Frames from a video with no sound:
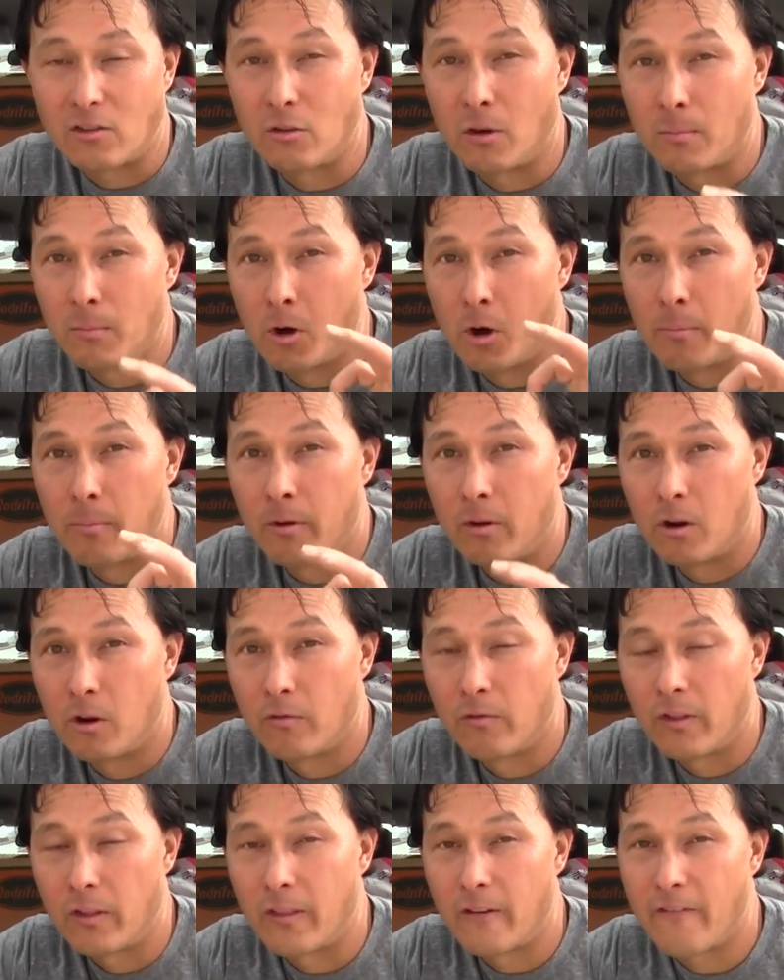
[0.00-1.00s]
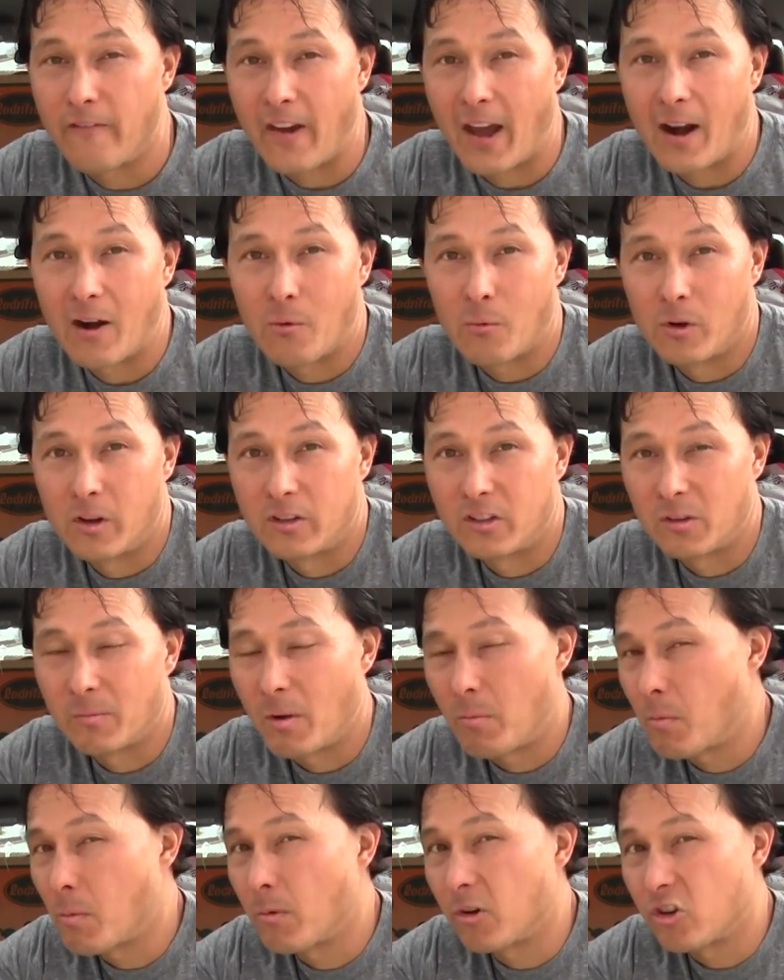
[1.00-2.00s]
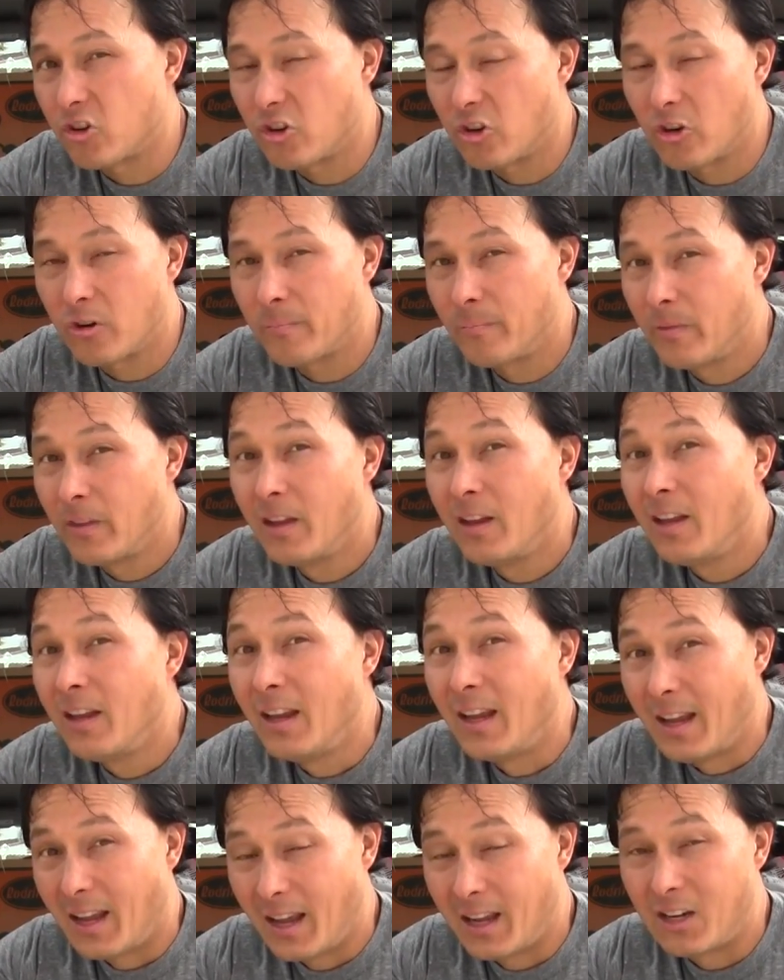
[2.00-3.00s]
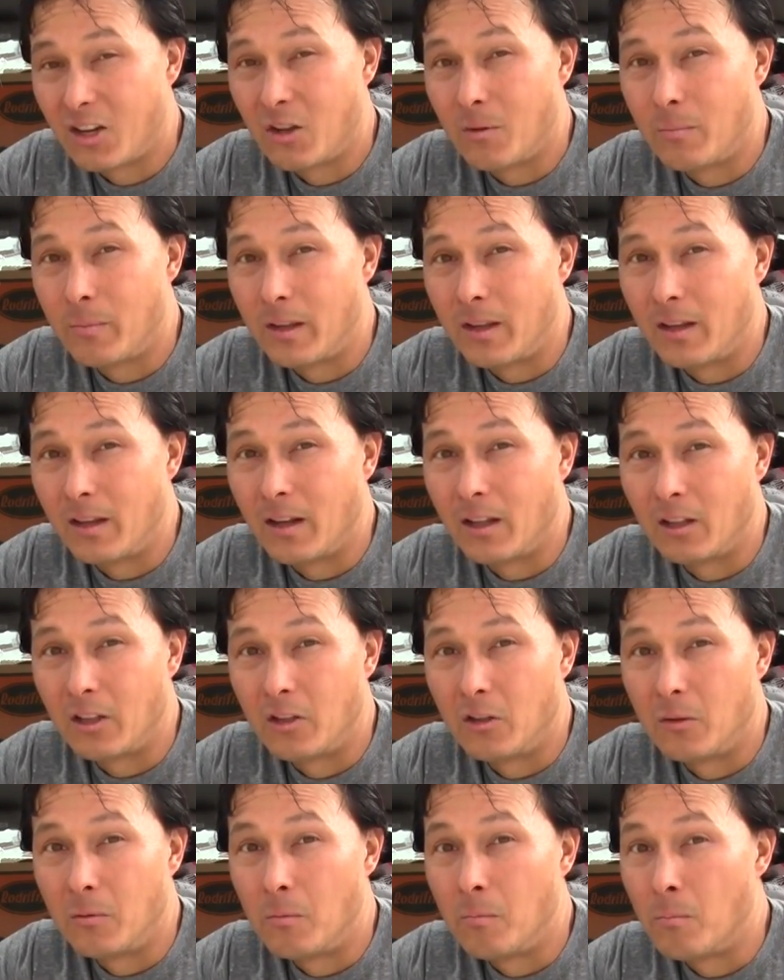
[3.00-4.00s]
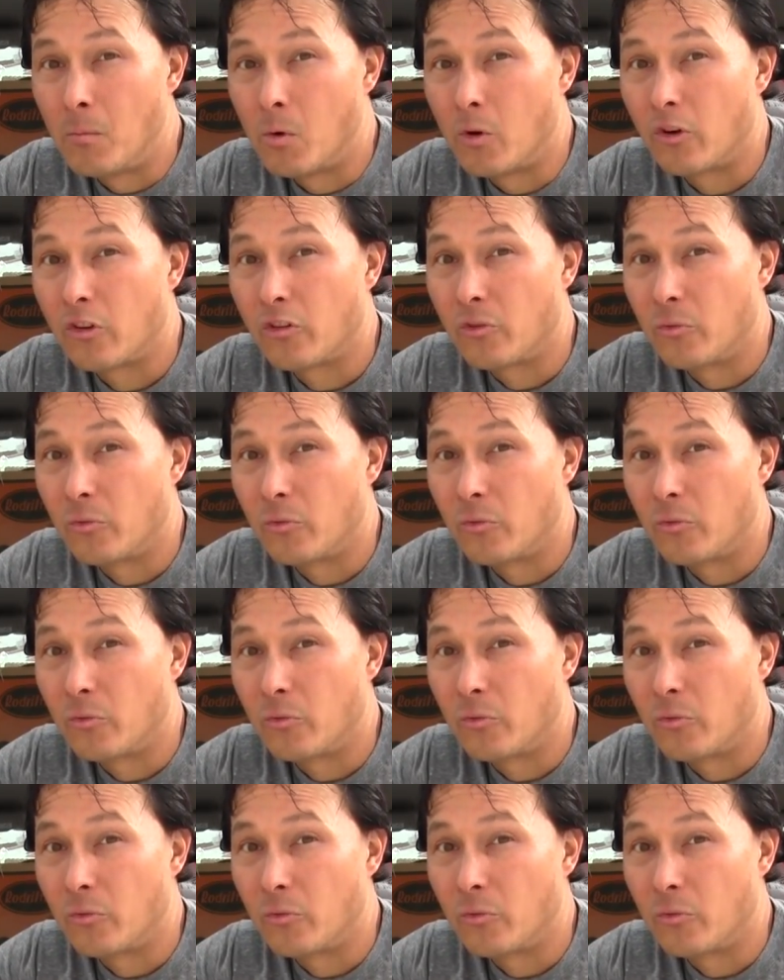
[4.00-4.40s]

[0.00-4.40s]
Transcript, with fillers: So I'm hoping hopefully the fatter one's a bit more mature and gonna be a little more